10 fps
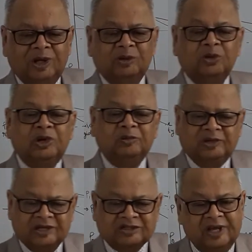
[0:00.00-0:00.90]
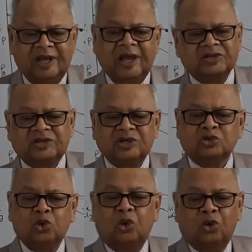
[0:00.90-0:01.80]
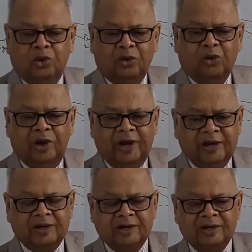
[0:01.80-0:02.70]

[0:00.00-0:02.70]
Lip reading: Even if they say yes, go ahead.